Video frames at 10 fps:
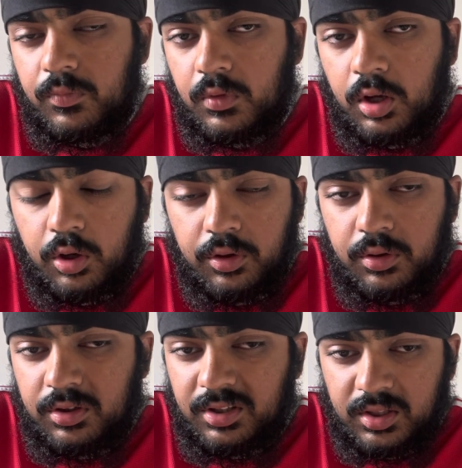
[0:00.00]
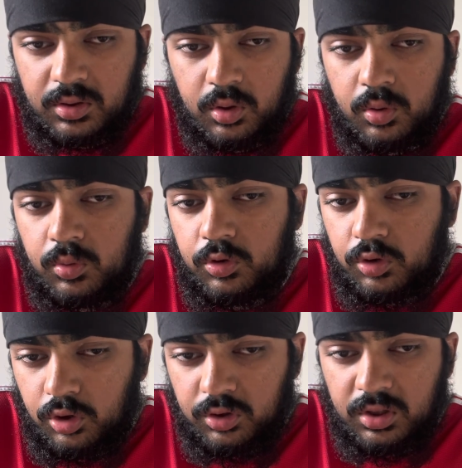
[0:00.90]
On Sesko,
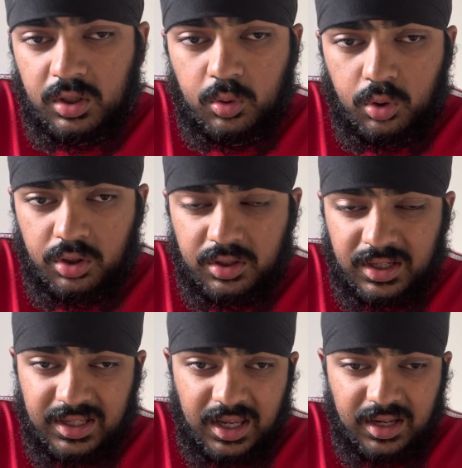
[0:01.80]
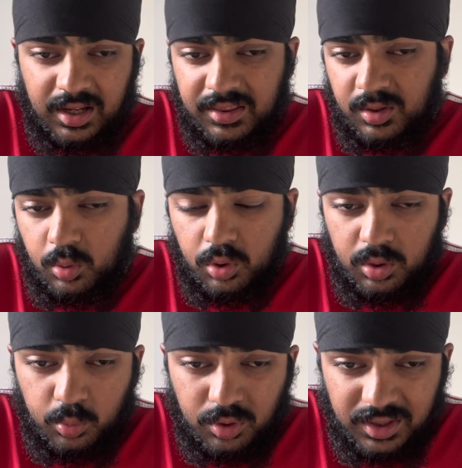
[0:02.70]
Zirkzee and Hojlund. Again, I think
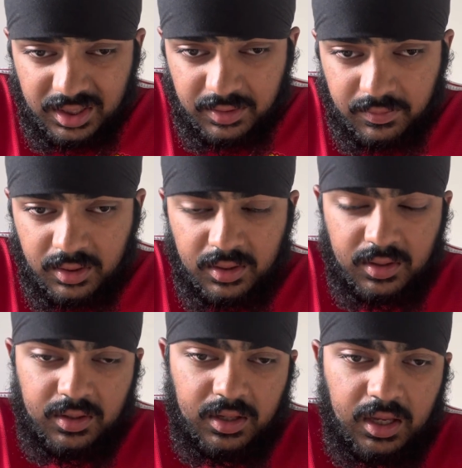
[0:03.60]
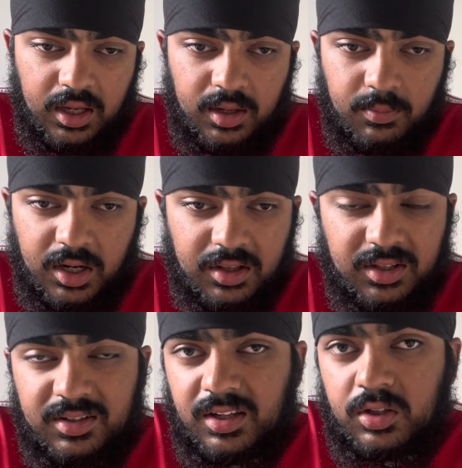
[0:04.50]
Hojlund will leave. And I
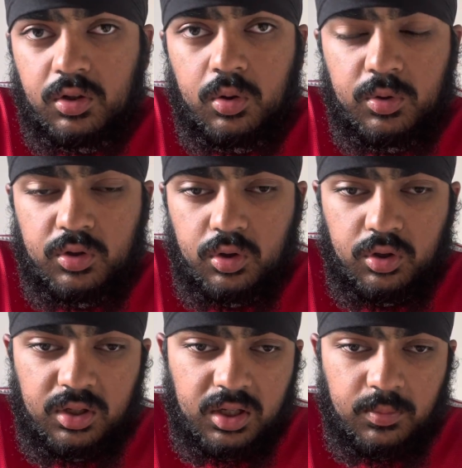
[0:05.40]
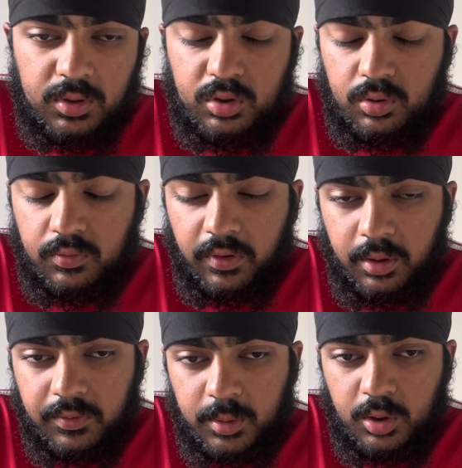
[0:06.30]
think Sesko and Zirkzee can be two very,
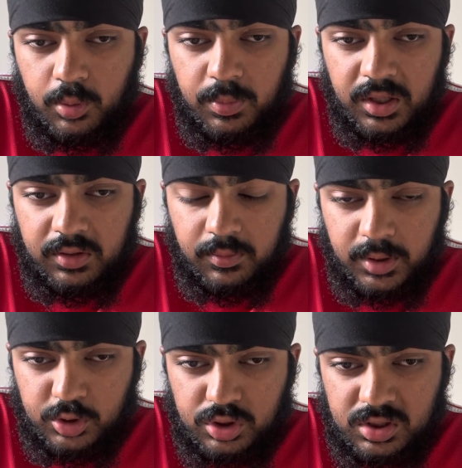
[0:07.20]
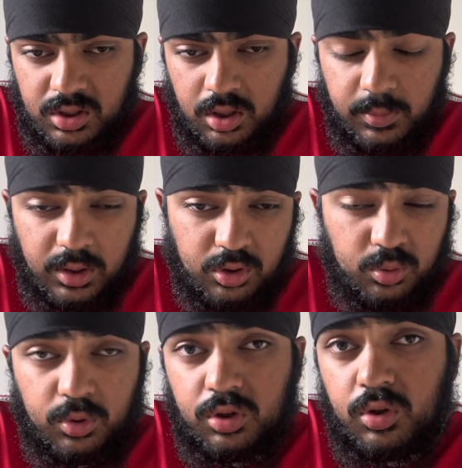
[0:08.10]
very good players for Manchester United. But I just
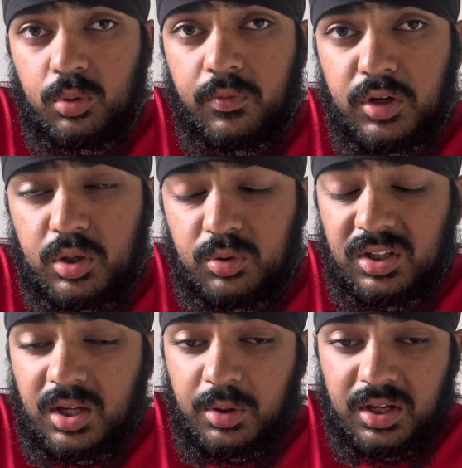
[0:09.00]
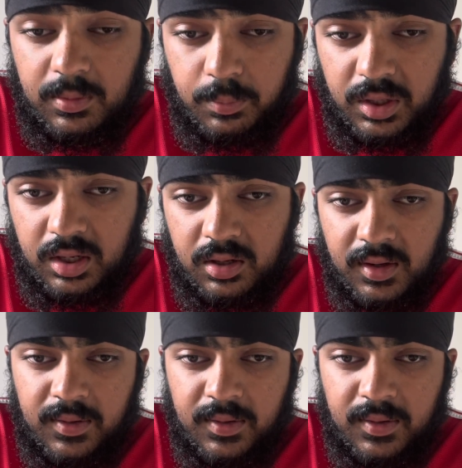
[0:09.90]
wanted to do a video, see how they compared,